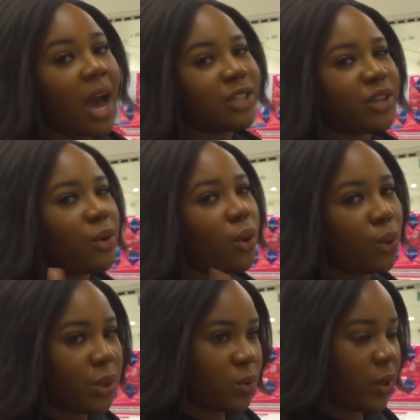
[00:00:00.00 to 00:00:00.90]
I tried
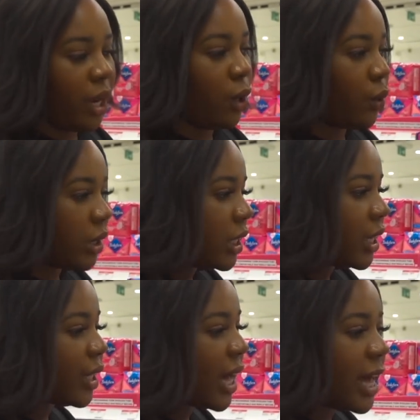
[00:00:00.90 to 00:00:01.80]
always when I got
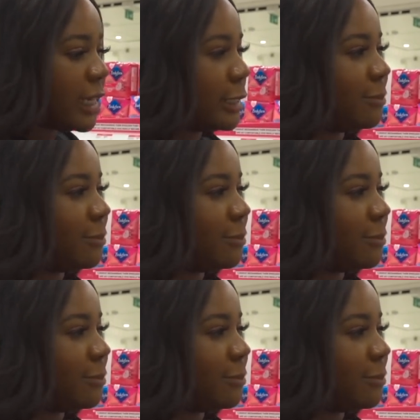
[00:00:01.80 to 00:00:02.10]
here, and